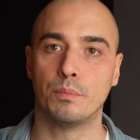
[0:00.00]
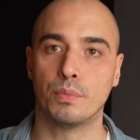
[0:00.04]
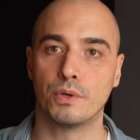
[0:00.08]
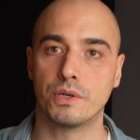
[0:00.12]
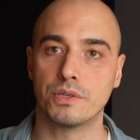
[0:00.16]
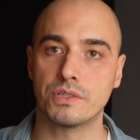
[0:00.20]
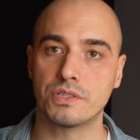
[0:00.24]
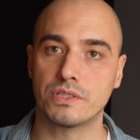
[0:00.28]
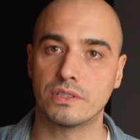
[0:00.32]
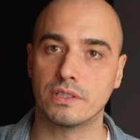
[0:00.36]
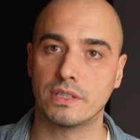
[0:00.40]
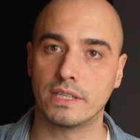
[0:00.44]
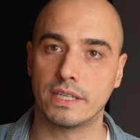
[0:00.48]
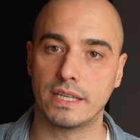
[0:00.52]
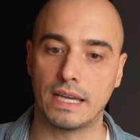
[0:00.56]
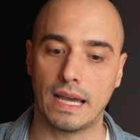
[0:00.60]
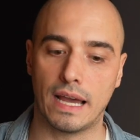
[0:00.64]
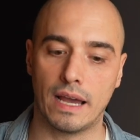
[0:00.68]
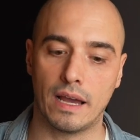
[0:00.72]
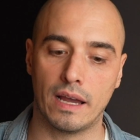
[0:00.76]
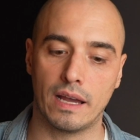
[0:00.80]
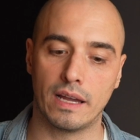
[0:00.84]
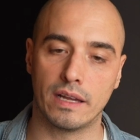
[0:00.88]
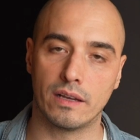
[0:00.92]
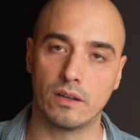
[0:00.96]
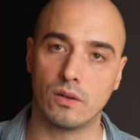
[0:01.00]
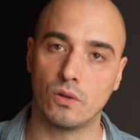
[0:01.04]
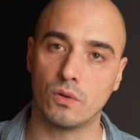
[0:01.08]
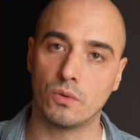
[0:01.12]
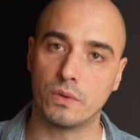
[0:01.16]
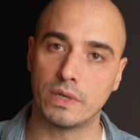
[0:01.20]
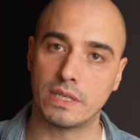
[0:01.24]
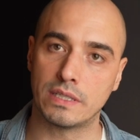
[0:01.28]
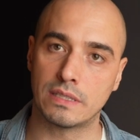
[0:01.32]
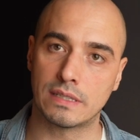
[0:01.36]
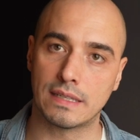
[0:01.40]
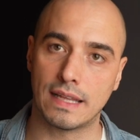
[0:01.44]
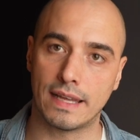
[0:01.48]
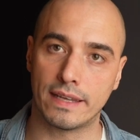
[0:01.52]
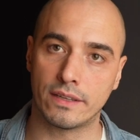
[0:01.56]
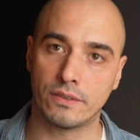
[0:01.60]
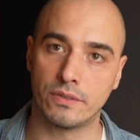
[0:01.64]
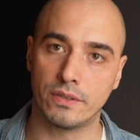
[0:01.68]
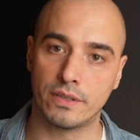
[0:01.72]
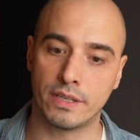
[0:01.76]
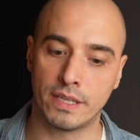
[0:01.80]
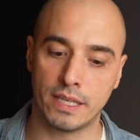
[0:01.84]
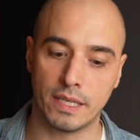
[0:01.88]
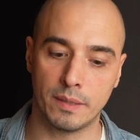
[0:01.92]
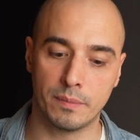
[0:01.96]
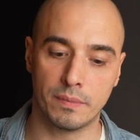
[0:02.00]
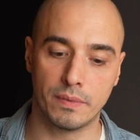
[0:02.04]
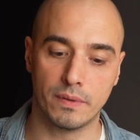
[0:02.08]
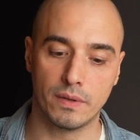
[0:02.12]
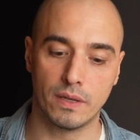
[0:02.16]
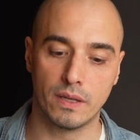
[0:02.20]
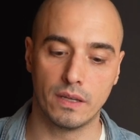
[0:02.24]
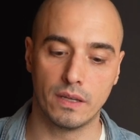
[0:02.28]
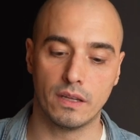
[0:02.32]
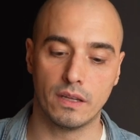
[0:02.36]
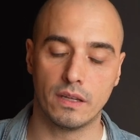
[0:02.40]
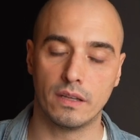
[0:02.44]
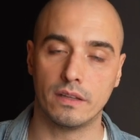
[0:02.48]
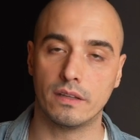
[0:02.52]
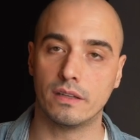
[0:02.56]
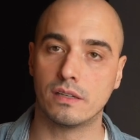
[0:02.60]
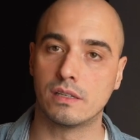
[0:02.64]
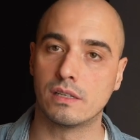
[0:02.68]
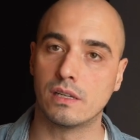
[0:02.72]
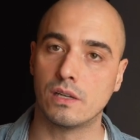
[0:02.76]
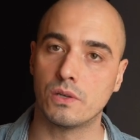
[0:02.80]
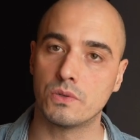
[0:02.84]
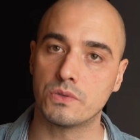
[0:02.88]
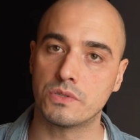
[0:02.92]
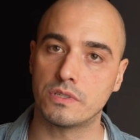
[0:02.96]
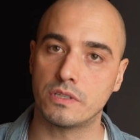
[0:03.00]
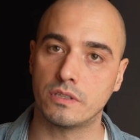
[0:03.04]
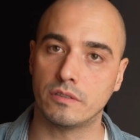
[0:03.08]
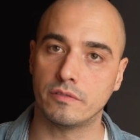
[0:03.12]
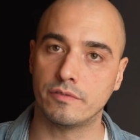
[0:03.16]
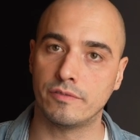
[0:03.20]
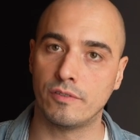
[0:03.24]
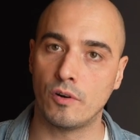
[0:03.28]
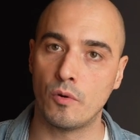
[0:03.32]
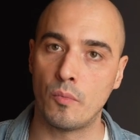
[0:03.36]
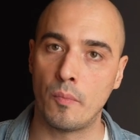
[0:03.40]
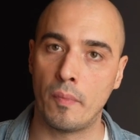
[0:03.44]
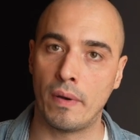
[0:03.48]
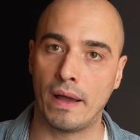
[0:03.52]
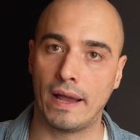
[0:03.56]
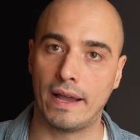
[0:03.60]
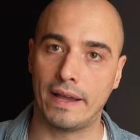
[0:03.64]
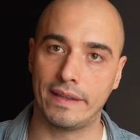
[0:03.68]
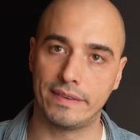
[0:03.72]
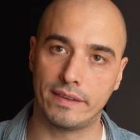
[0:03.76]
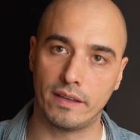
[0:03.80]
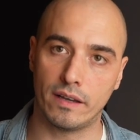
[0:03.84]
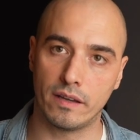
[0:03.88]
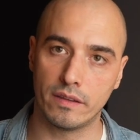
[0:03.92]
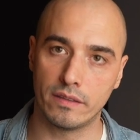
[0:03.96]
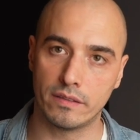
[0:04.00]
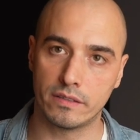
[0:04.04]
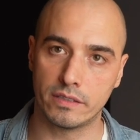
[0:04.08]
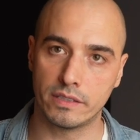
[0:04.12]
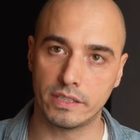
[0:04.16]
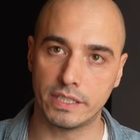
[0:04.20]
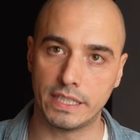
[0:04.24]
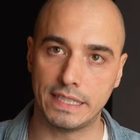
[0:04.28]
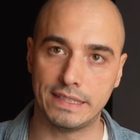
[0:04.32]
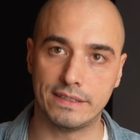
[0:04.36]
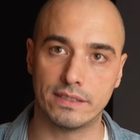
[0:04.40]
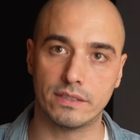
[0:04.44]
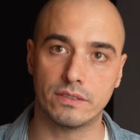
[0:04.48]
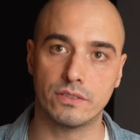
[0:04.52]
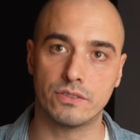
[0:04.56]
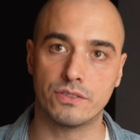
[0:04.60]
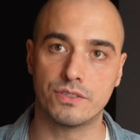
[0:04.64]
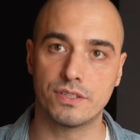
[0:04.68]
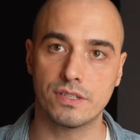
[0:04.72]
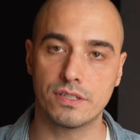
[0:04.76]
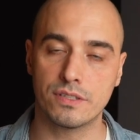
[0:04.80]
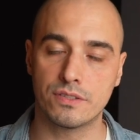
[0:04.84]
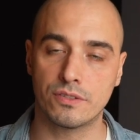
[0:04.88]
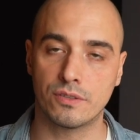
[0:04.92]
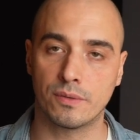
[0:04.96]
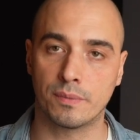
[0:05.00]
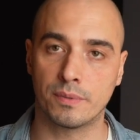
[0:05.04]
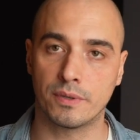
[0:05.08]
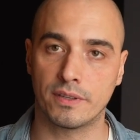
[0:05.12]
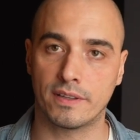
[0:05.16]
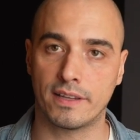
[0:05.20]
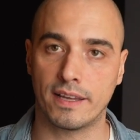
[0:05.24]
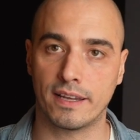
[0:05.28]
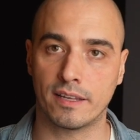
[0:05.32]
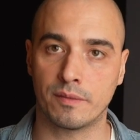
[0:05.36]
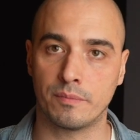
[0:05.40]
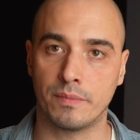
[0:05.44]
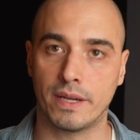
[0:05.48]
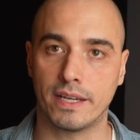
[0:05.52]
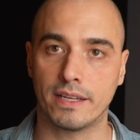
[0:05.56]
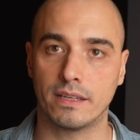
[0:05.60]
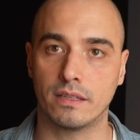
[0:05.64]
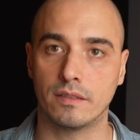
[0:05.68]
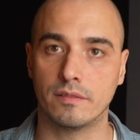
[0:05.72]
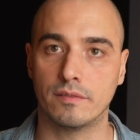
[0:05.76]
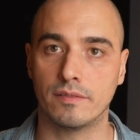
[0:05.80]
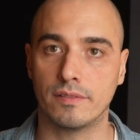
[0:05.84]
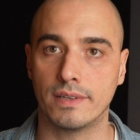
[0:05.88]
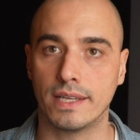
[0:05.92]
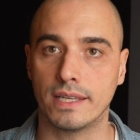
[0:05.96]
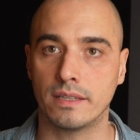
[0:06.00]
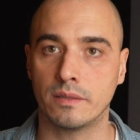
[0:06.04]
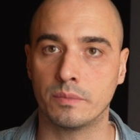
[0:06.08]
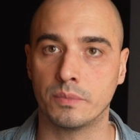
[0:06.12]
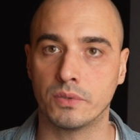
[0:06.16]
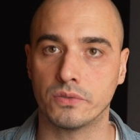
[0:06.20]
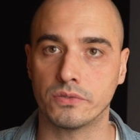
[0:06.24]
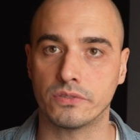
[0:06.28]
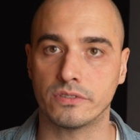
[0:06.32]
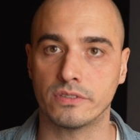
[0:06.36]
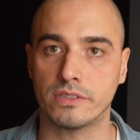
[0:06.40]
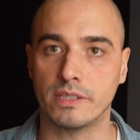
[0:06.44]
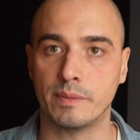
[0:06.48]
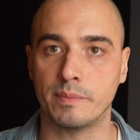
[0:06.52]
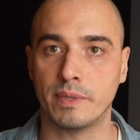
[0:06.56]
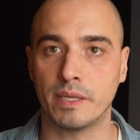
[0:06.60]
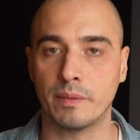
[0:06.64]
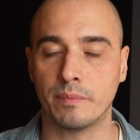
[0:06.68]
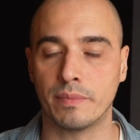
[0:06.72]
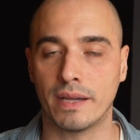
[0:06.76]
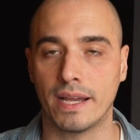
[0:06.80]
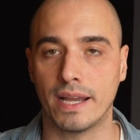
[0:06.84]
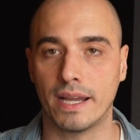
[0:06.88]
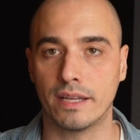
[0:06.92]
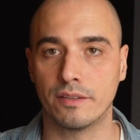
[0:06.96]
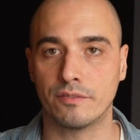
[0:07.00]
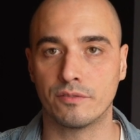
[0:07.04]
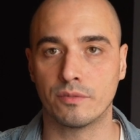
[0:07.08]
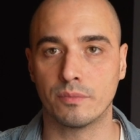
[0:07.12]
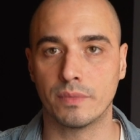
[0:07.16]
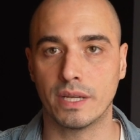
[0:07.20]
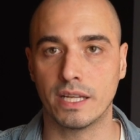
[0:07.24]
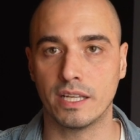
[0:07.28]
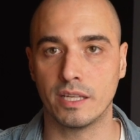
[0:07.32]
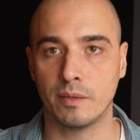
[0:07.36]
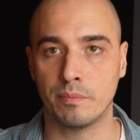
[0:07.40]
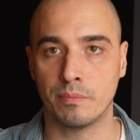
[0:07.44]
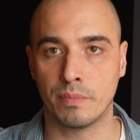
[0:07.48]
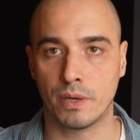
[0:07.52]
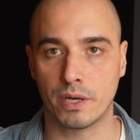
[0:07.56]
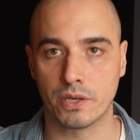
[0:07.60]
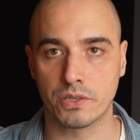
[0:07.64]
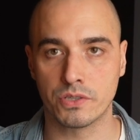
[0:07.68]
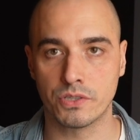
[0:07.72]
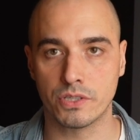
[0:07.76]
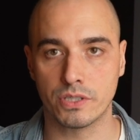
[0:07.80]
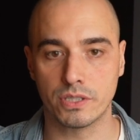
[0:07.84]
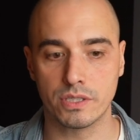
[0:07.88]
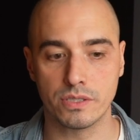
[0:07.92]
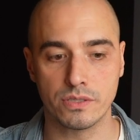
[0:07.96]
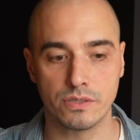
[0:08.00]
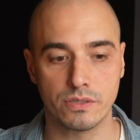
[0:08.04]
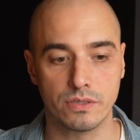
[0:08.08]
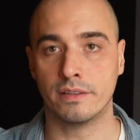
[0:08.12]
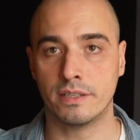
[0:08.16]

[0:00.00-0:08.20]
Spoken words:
Personally, I always like to keep the closed cell foam pad underneath just to protect my inflatable sleeping pad from any punctures.